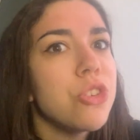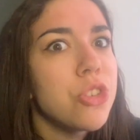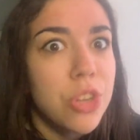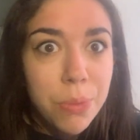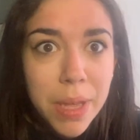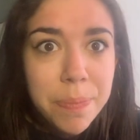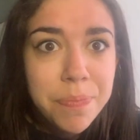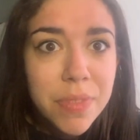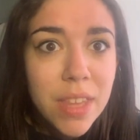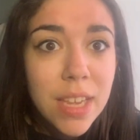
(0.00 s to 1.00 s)
do it.
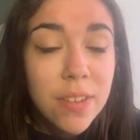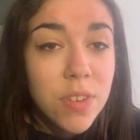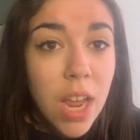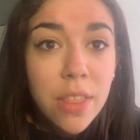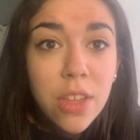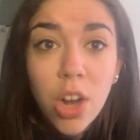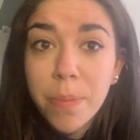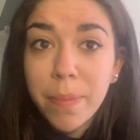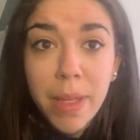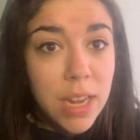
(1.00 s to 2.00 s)
If not, there are
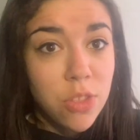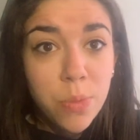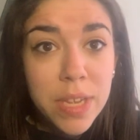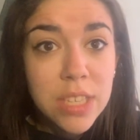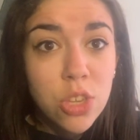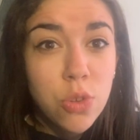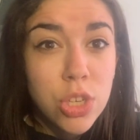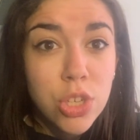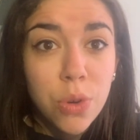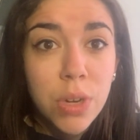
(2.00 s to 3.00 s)
many other ways that you can
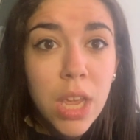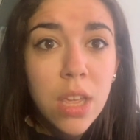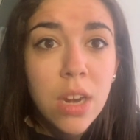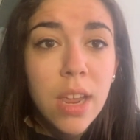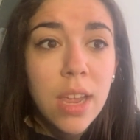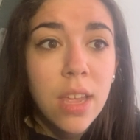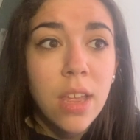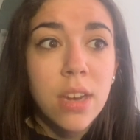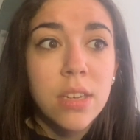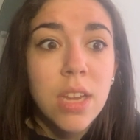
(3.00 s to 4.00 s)
donate
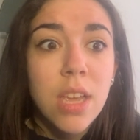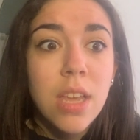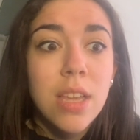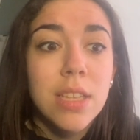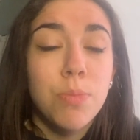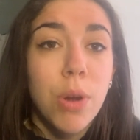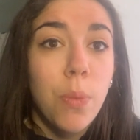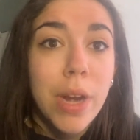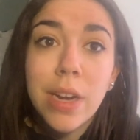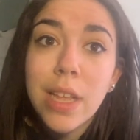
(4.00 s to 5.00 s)
and spread
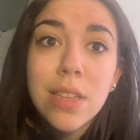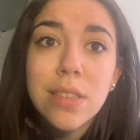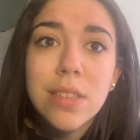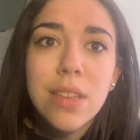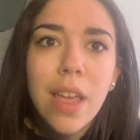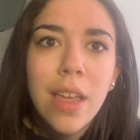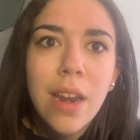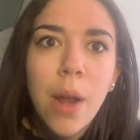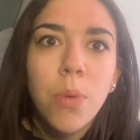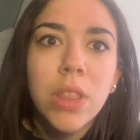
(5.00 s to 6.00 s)
awareness. And
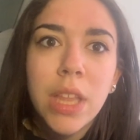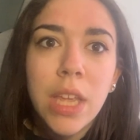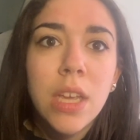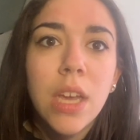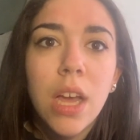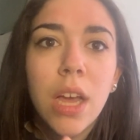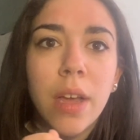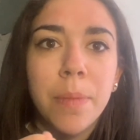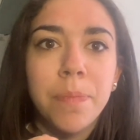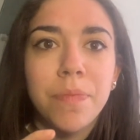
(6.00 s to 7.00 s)
I will link
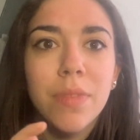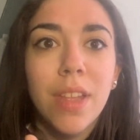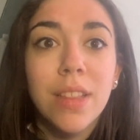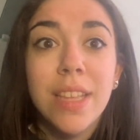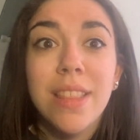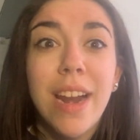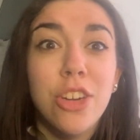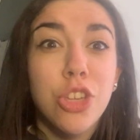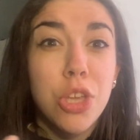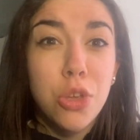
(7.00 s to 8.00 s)
a link that
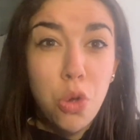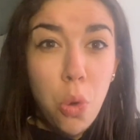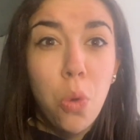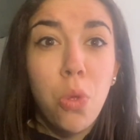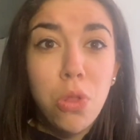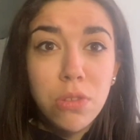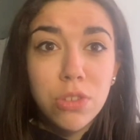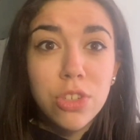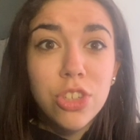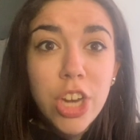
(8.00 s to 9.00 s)
actually Cole
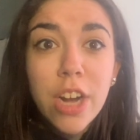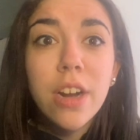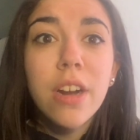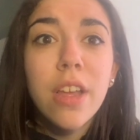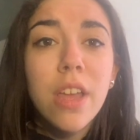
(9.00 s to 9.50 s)
shared